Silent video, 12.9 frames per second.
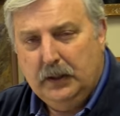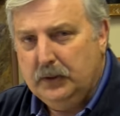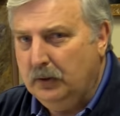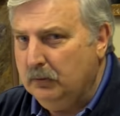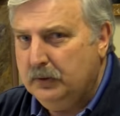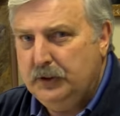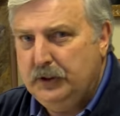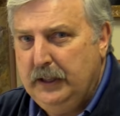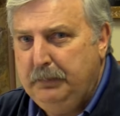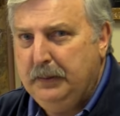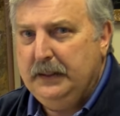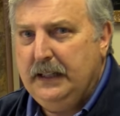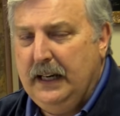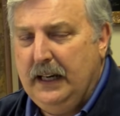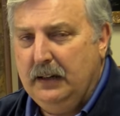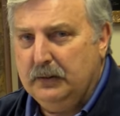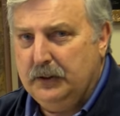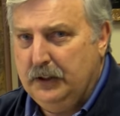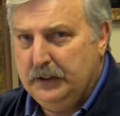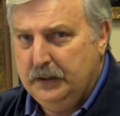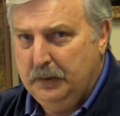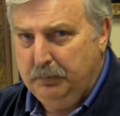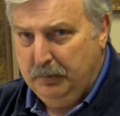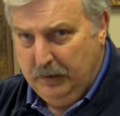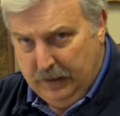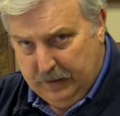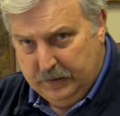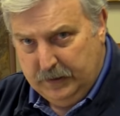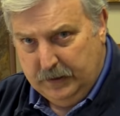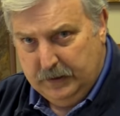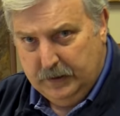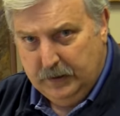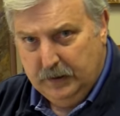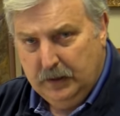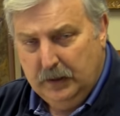Don't cheapen down just to practice.